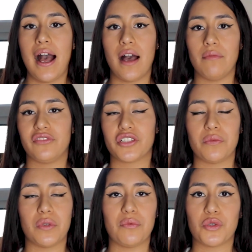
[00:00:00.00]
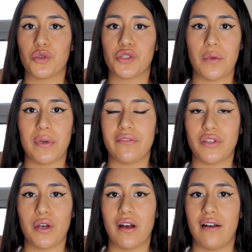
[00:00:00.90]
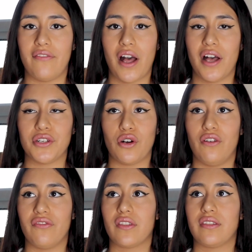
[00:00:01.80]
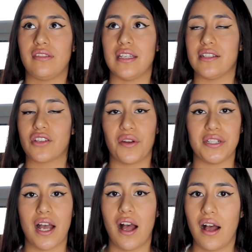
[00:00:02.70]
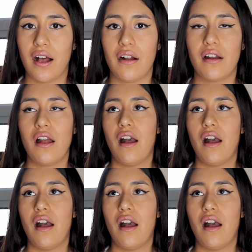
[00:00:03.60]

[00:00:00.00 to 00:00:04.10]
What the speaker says: For example, I'm sure so many of you have heard of This Is Going to Hurt,